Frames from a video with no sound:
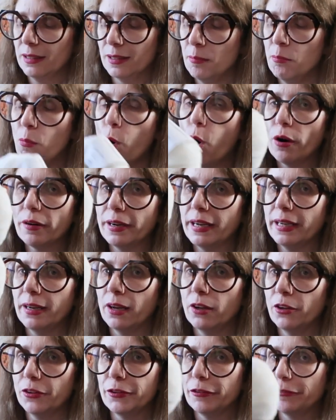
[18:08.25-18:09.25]
more in
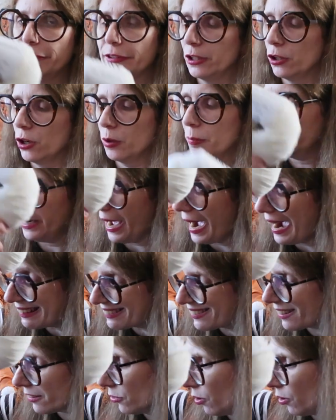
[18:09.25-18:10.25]
another video, but I did